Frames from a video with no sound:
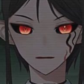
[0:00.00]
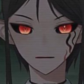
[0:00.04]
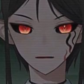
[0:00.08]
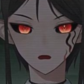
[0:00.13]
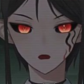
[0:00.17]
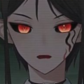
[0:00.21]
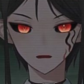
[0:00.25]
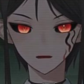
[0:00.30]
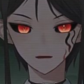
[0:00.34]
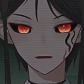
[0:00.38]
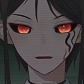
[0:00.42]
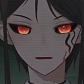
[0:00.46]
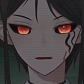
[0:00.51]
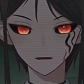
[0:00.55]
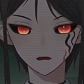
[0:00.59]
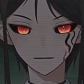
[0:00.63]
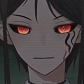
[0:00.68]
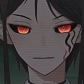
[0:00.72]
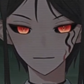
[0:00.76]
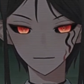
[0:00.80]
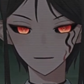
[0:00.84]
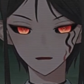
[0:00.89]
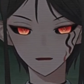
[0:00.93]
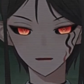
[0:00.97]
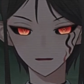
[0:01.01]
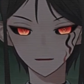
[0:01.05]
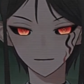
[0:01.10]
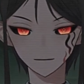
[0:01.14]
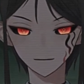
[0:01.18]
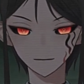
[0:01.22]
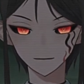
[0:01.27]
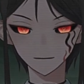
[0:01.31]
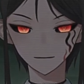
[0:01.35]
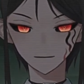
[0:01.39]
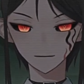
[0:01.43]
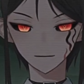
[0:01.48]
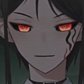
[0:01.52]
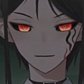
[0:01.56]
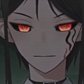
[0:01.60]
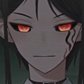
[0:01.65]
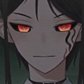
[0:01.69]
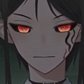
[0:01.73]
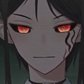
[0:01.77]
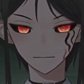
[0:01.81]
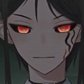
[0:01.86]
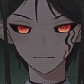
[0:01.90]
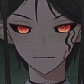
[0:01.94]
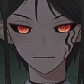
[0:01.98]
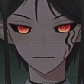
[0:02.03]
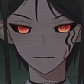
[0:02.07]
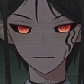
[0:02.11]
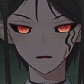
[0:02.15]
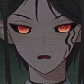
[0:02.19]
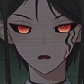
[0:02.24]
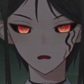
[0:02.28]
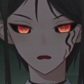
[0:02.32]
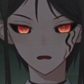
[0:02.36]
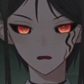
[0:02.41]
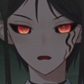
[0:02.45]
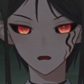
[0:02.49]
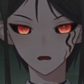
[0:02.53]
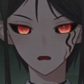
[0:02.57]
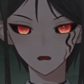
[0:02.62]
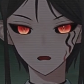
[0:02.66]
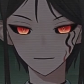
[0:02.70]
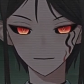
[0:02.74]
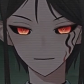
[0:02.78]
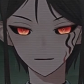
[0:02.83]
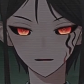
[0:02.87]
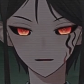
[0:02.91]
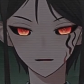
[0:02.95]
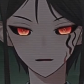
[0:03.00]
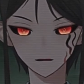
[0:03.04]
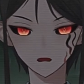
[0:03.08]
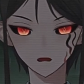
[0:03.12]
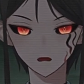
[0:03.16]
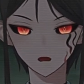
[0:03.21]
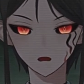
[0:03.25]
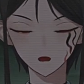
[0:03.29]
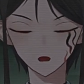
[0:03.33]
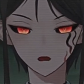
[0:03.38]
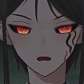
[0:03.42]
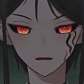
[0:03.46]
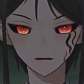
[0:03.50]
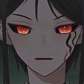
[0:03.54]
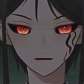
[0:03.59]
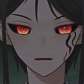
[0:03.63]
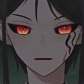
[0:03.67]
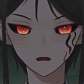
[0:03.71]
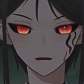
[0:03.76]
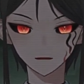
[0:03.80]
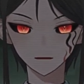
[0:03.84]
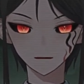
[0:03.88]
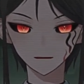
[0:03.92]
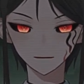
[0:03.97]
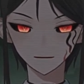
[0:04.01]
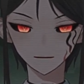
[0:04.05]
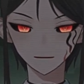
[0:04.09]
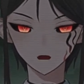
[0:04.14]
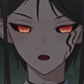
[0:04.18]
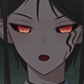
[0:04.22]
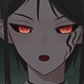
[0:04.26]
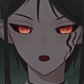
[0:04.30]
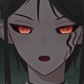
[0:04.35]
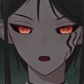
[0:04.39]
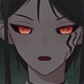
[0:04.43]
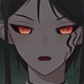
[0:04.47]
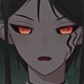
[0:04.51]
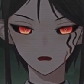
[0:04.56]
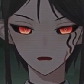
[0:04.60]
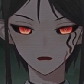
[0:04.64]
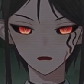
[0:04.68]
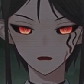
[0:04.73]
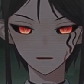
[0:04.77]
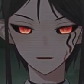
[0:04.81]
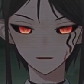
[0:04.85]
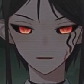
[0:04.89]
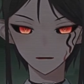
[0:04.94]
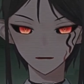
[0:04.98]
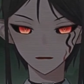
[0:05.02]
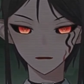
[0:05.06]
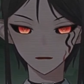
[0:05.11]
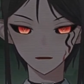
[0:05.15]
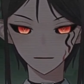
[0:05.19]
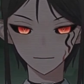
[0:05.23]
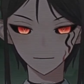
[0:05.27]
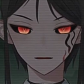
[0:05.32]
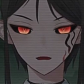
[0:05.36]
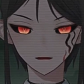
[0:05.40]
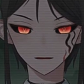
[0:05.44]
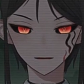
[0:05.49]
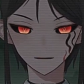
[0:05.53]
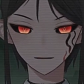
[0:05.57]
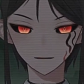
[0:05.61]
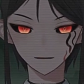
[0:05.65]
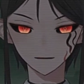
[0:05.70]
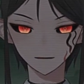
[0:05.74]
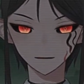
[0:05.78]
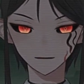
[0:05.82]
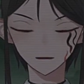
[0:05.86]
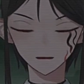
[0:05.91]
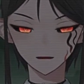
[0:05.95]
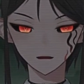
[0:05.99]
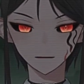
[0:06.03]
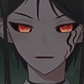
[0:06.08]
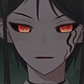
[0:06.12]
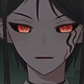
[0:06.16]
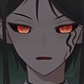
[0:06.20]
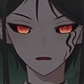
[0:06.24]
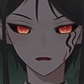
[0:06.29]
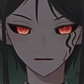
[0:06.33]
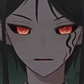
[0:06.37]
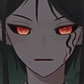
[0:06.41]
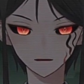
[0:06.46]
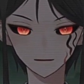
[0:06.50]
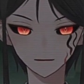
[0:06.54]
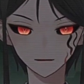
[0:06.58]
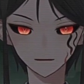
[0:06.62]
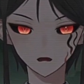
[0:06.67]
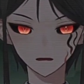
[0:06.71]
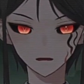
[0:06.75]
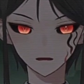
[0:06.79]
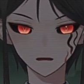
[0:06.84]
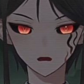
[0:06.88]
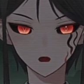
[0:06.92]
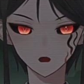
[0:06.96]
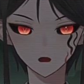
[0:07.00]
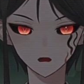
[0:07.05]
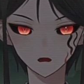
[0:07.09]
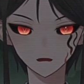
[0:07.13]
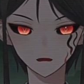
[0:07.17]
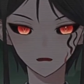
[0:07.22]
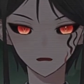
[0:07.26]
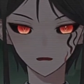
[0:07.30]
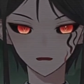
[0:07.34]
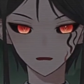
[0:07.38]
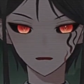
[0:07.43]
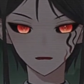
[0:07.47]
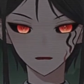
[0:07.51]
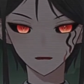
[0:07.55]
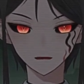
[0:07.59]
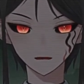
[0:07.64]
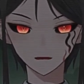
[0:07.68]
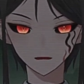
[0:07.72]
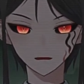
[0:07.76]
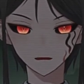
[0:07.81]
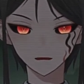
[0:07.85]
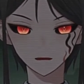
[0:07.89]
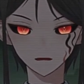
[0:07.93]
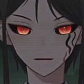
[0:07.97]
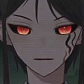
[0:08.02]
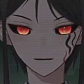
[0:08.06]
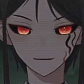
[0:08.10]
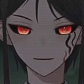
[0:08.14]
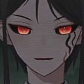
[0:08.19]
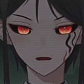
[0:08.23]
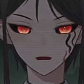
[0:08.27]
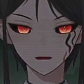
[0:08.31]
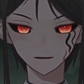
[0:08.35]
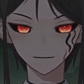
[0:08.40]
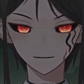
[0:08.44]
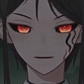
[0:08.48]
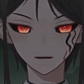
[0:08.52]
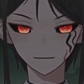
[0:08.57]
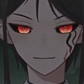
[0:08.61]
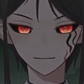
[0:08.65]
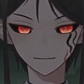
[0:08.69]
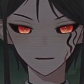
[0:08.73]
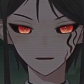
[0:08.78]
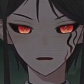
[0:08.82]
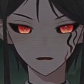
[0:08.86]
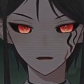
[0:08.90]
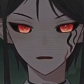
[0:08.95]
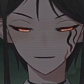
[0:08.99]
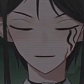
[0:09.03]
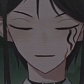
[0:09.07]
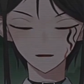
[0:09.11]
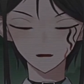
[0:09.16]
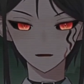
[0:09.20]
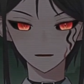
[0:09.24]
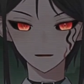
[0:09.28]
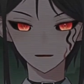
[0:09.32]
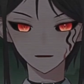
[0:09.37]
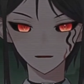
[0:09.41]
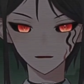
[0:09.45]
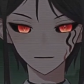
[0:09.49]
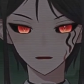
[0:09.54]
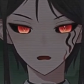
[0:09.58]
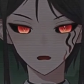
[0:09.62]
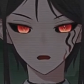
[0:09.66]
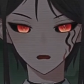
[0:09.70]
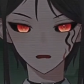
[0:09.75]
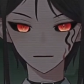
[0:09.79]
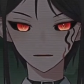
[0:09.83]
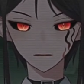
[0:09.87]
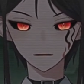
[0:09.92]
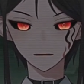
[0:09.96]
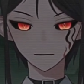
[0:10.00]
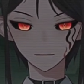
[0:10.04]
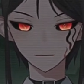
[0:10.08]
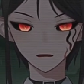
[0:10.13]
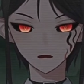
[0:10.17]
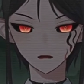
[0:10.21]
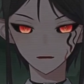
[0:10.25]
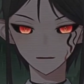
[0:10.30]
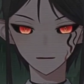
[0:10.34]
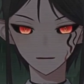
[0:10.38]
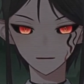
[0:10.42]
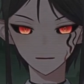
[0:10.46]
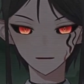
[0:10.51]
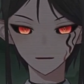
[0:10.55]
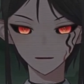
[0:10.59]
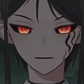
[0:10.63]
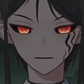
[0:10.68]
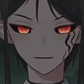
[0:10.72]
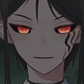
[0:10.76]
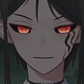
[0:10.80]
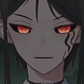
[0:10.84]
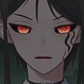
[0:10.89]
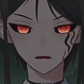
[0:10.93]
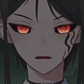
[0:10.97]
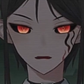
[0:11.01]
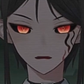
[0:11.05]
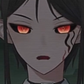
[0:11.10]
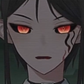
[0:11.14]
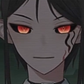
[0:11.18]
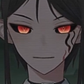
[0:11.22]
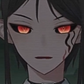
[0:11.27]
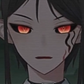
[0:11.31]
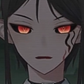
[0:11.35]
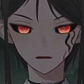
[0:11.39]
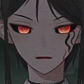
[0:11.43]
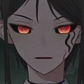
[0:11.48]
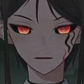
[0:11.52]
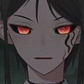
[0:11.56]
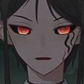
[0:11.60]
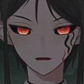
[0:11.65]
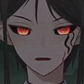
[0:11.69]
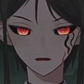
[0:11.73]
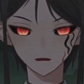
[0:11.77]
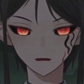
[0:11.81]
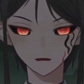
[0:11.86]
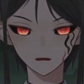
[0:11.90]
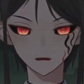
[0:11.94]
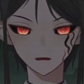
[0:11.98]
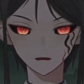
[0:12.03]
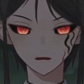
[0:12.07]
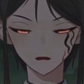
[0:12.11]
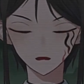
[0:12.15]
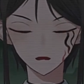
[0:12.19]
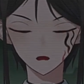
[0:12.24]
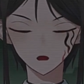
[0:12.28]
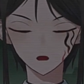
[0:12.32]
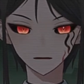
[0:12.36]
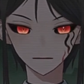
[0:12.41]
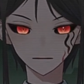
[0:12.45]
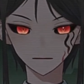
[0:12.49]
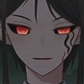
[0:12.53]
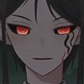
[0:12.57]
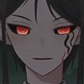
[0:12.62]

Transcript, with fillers: by thick mist. I couldn't see the ground or the sky. Eventually, everything was so foggy, it was as if there was nothing there but buildings forever. Enormous